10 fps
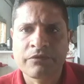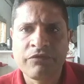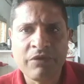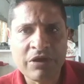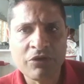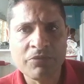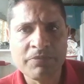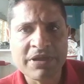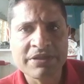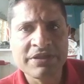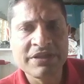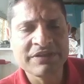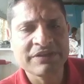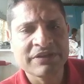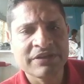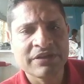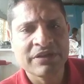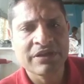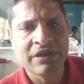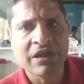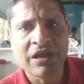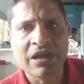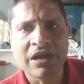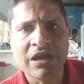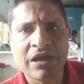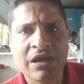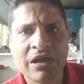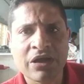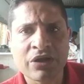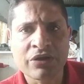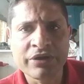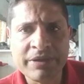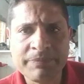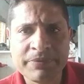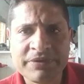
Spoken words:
Followed by this, a grip